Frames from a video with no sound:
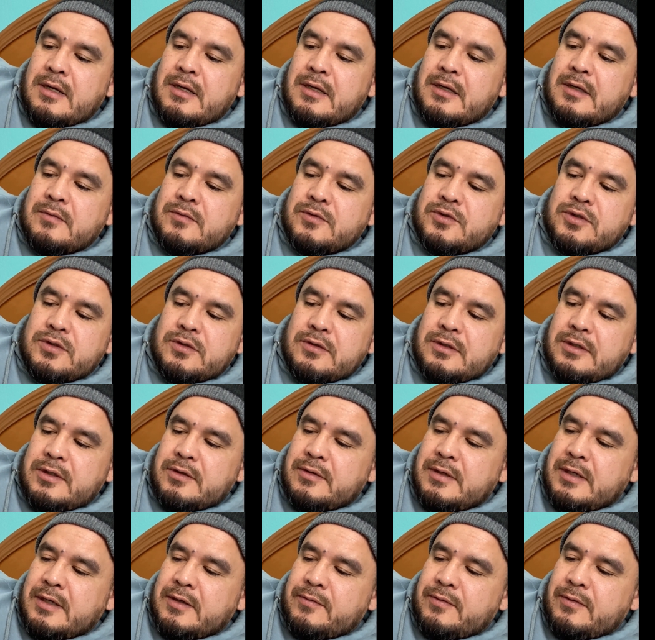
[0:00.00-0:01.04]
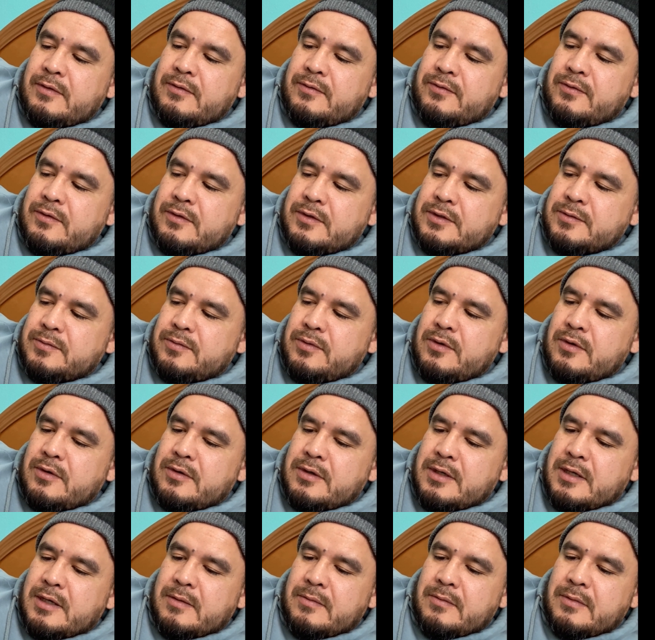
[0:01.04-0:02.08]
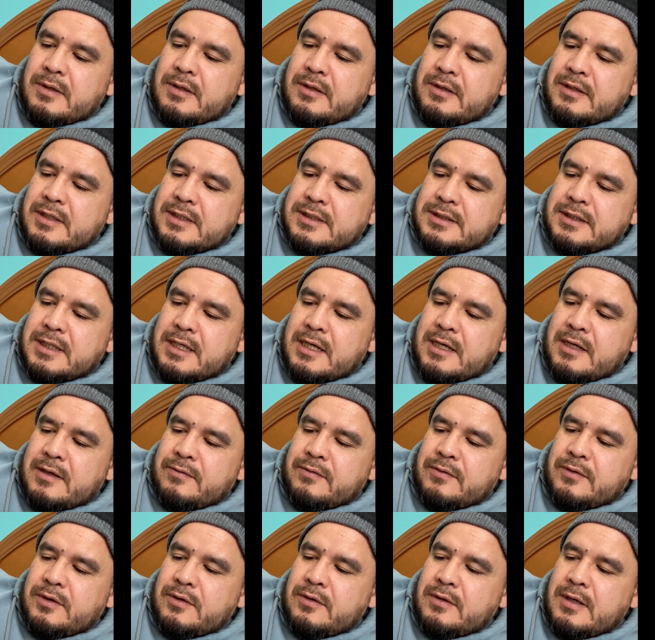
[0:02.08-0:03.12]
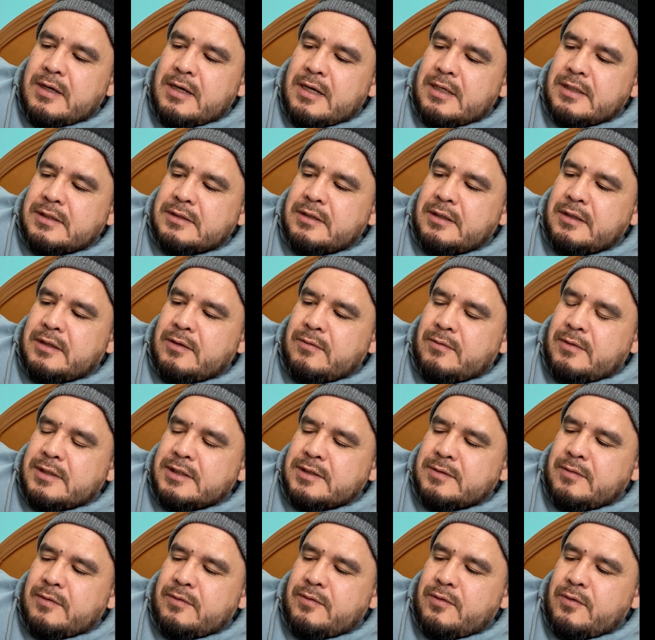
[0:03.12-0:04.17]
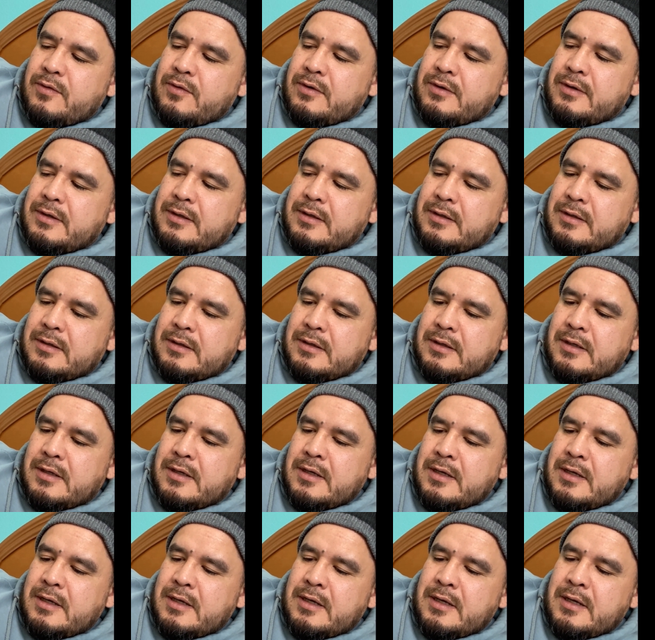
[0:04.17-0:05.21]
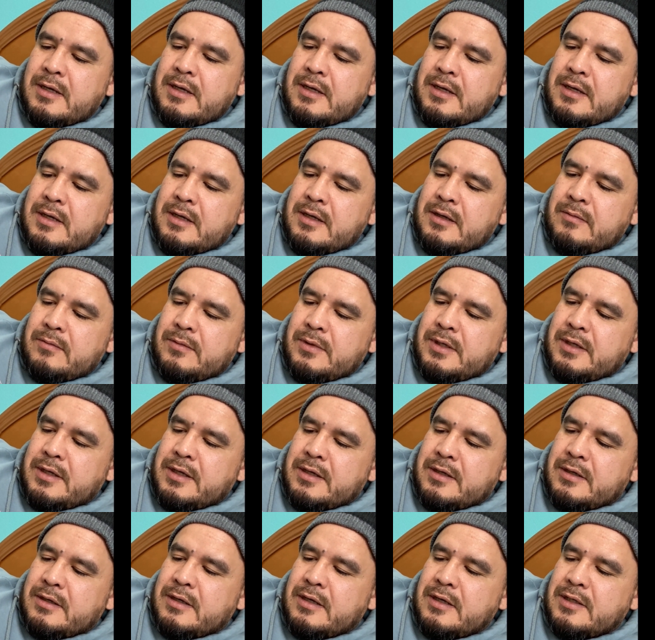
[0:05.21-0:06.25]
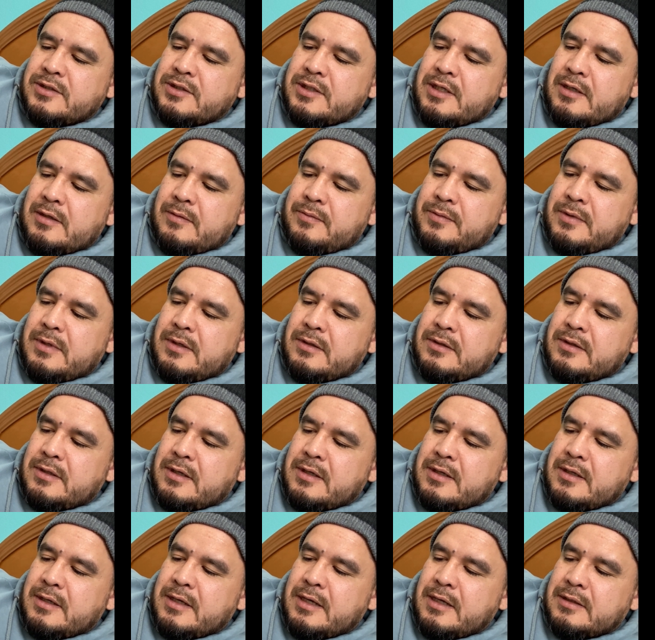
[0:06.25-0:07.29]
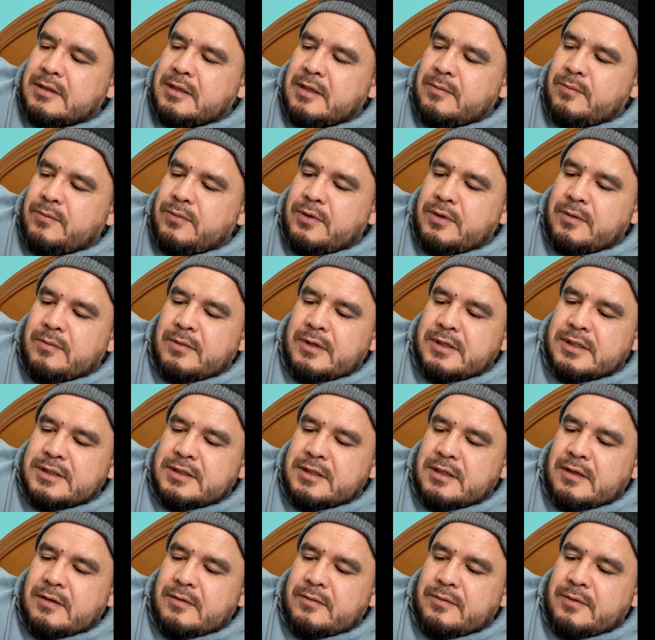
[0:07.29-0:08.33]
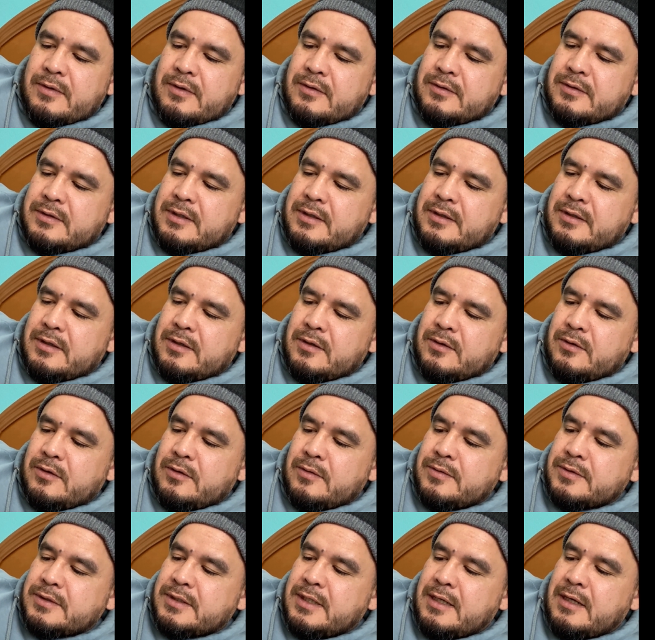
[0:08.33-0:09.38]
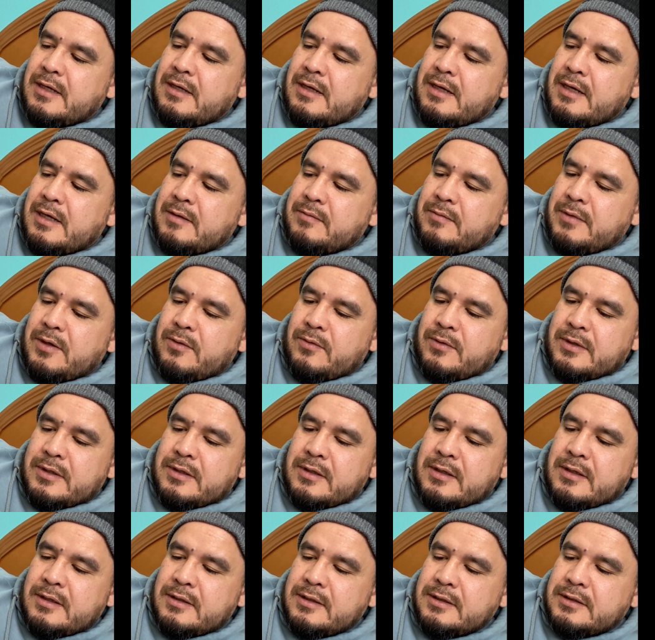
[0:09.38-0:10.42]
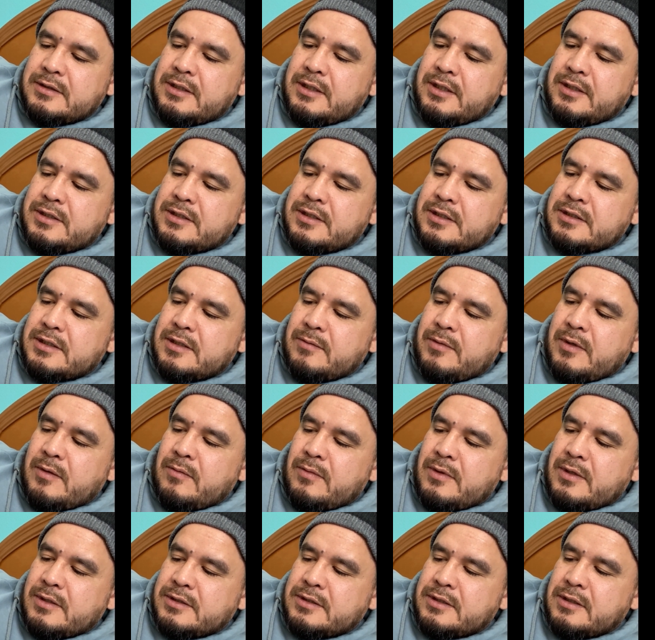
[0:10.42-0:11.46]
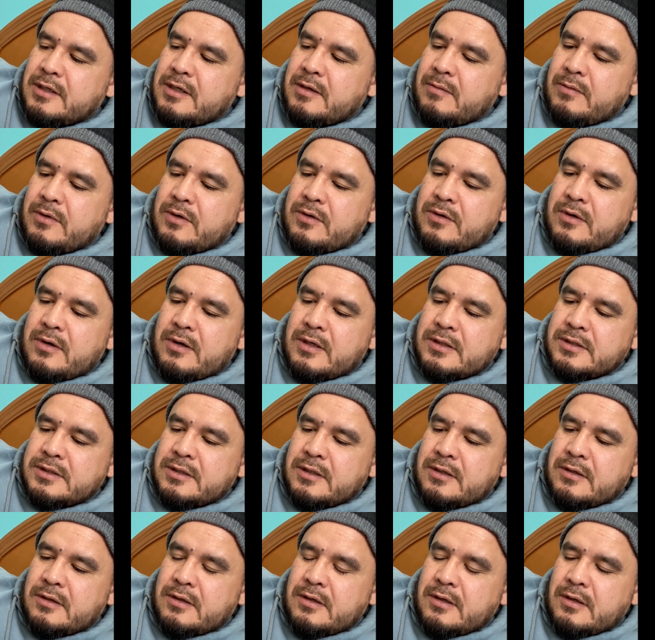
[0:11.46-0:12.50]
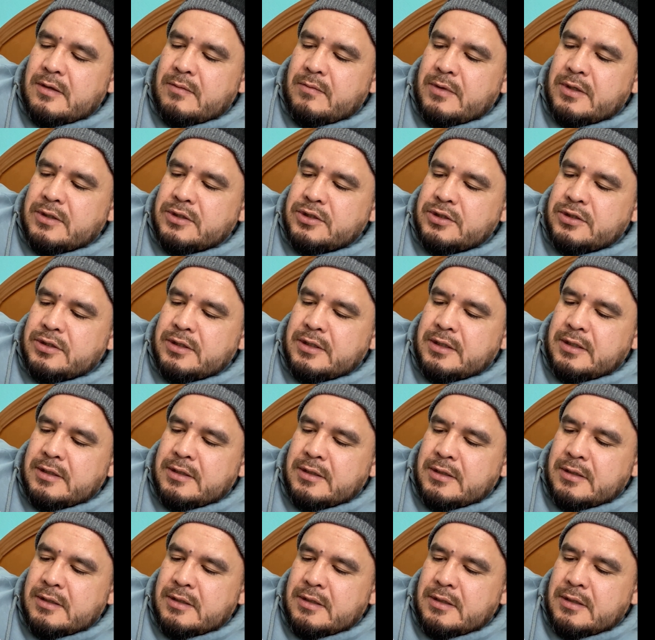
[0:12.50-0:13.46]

I'm truly grateful for this program, the staff, you guys, and the ones before. Being here has helped to connect and put myself out there in groups that align me with the teachers I've been blessed to come across along my journey.